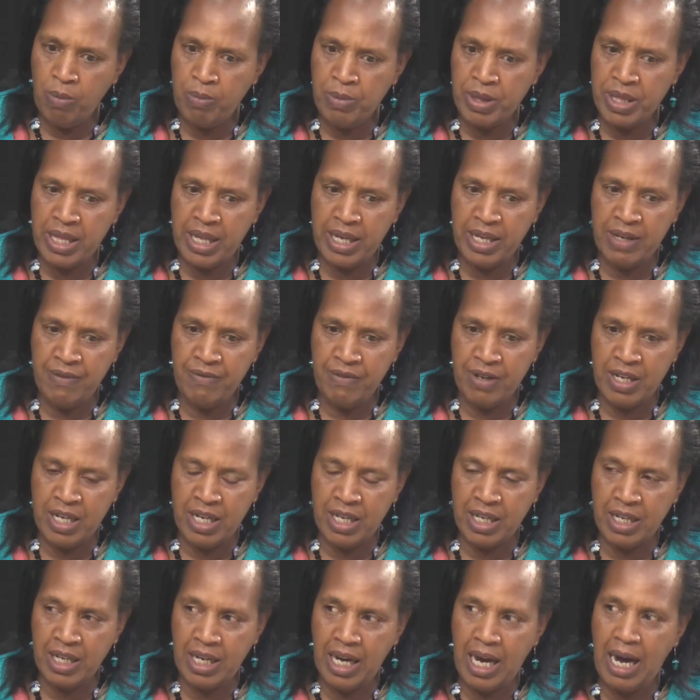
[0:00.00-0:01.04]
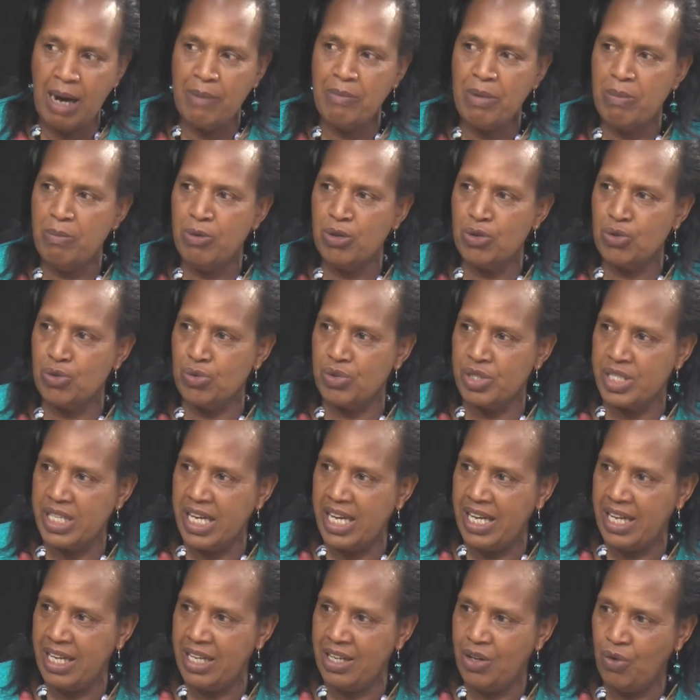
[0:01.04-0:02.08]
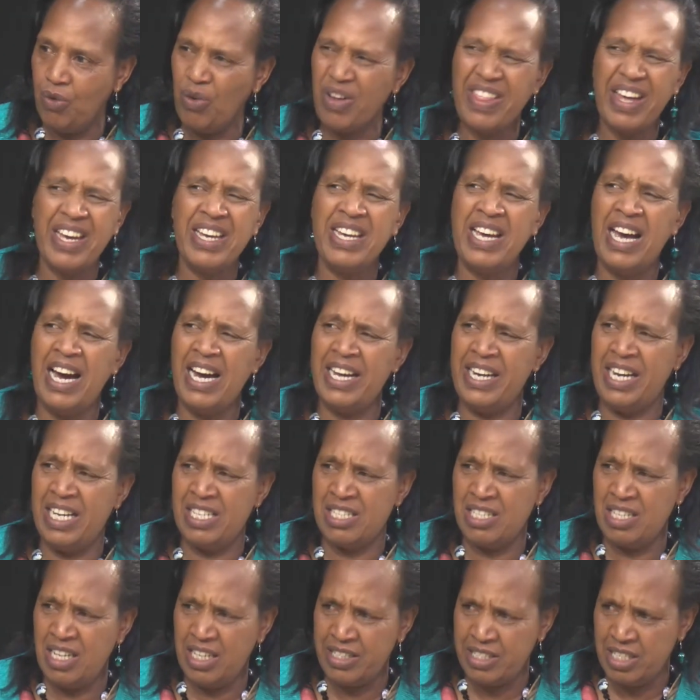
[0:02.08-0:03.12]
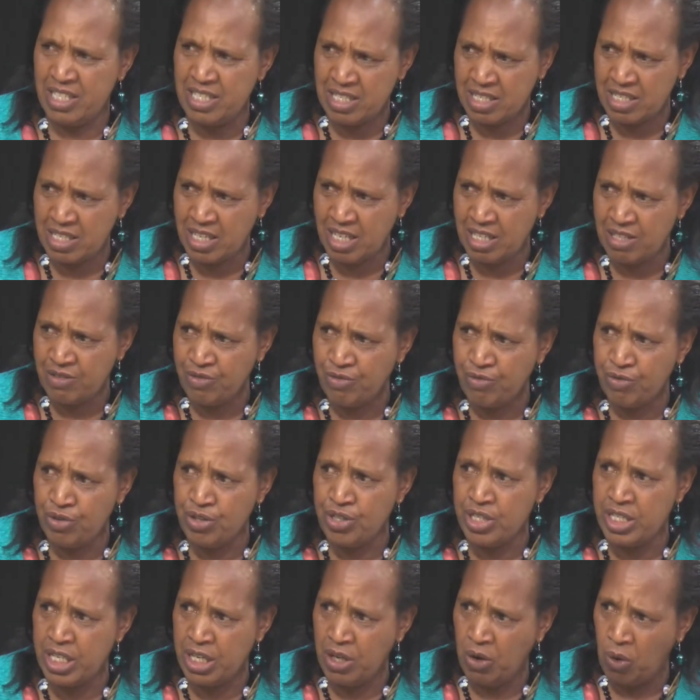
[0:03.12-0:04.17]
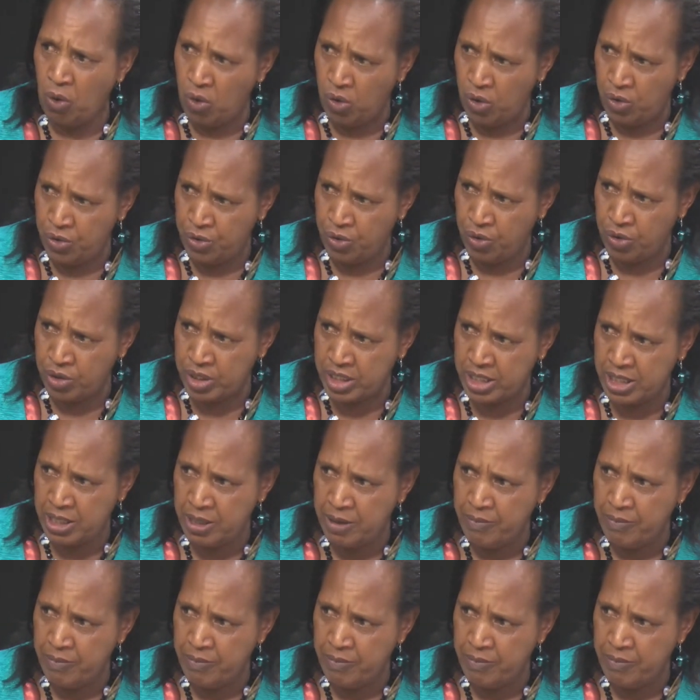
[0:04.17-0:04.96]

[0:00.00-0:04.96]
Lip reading: in the evening, I'm able to tell whether he had a stressful day or not.